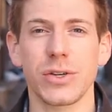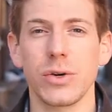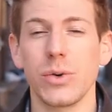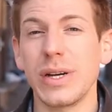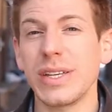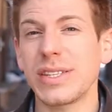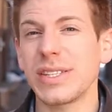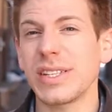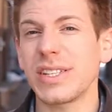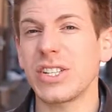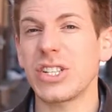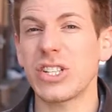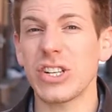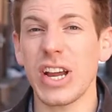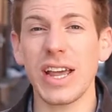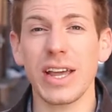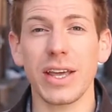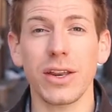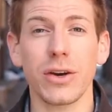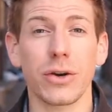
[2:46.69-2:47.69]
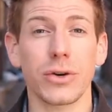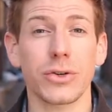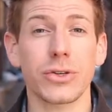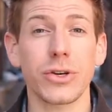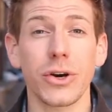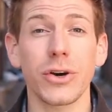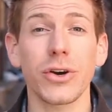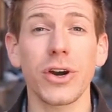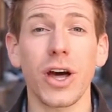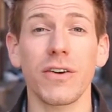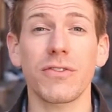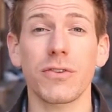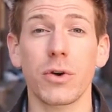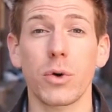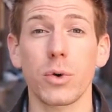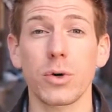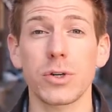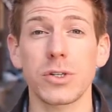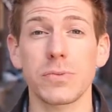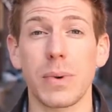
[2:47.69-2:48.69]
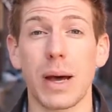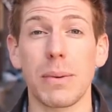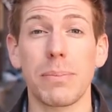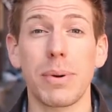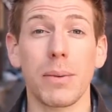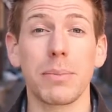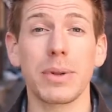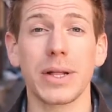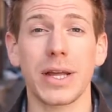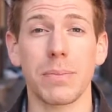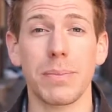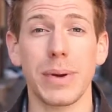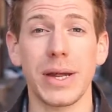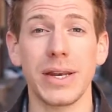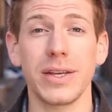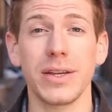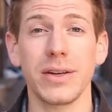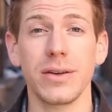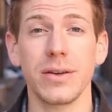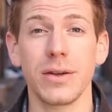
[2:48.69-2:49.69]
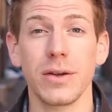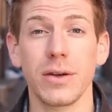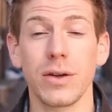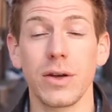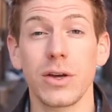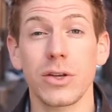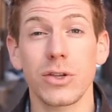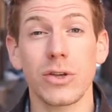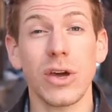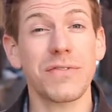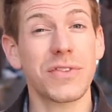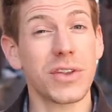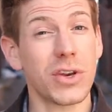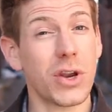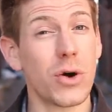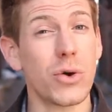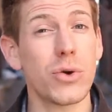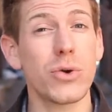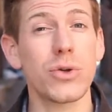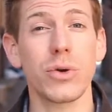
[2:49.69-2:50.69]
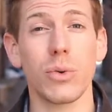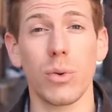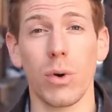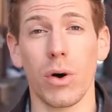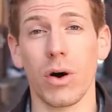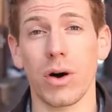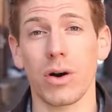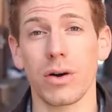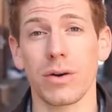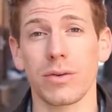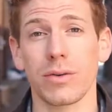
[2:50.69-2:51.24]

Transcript: who isn't shaken or turned off course by public opinion, you have to know who you are.